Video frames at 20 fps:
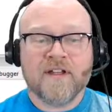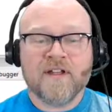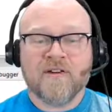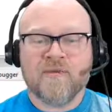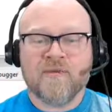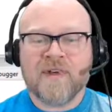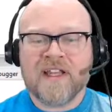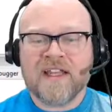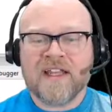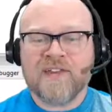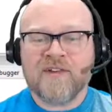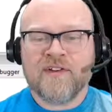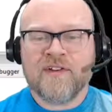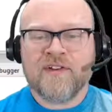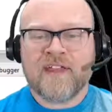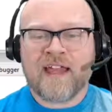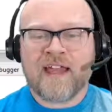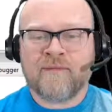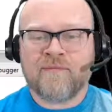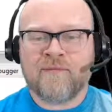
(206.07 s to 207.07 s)
We can either do
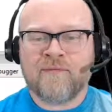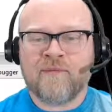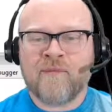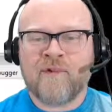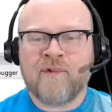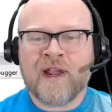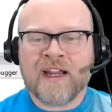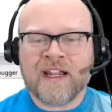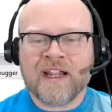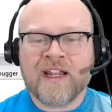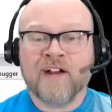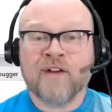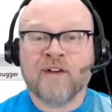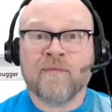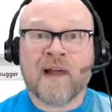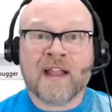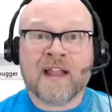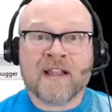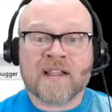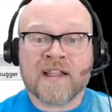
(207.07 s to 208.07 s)
that right here
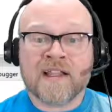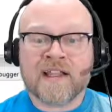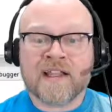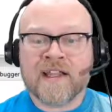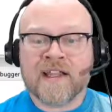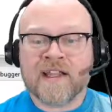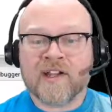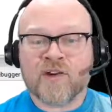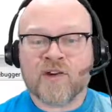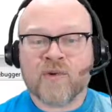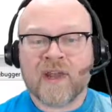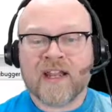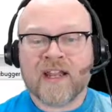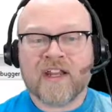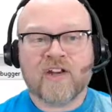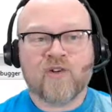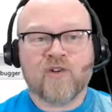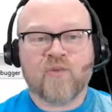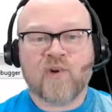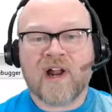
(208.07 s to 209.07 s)
by clicking create
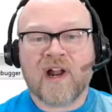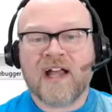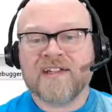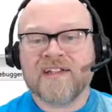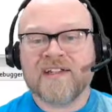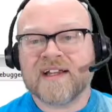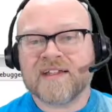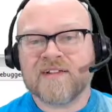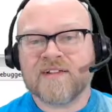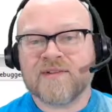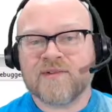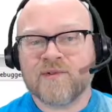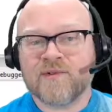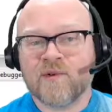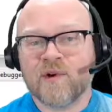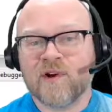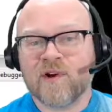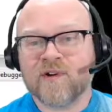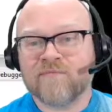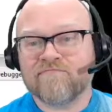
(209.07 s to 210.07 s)
a new project,
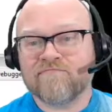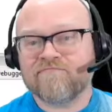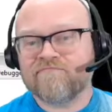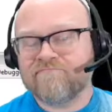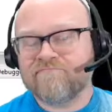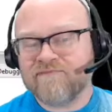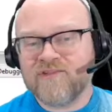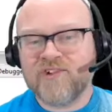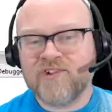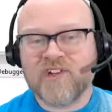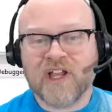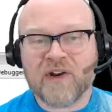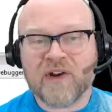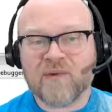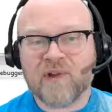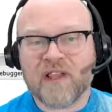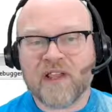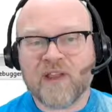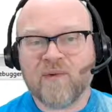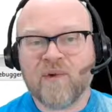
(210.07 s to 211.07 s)
or
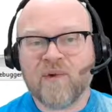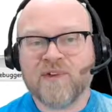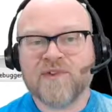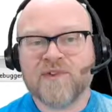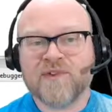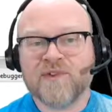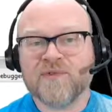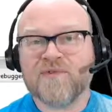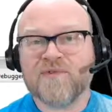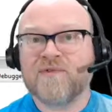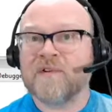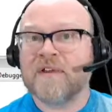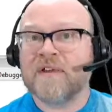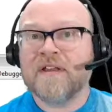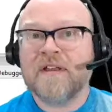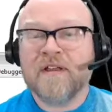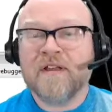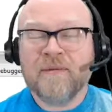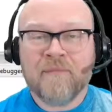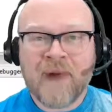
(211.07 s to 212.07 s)
generally once you've
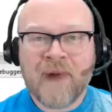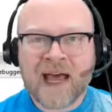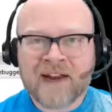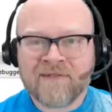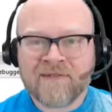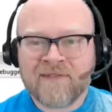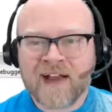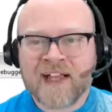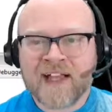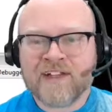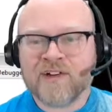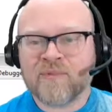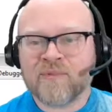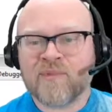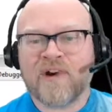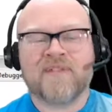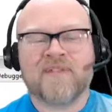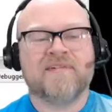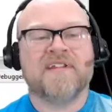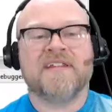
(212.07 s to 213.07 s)
modified your
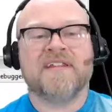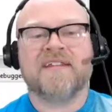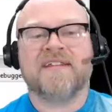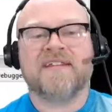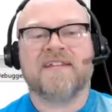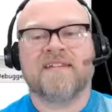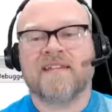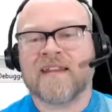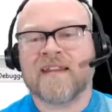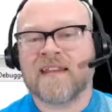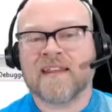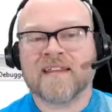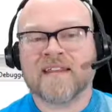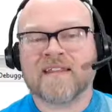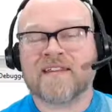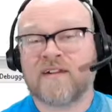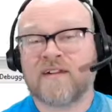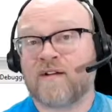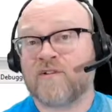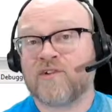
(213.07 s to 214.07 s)
preferences so that this
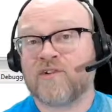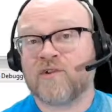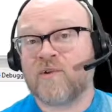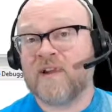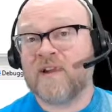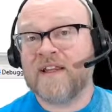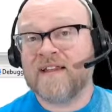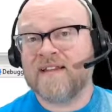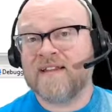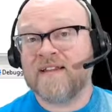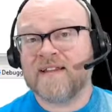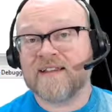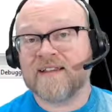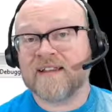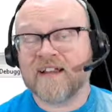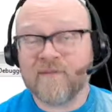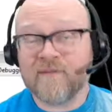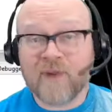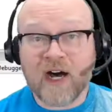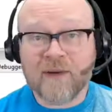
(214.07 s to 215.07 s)
start screen
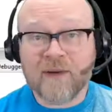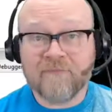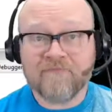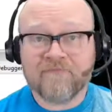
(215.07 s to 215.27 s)
doesn't come up,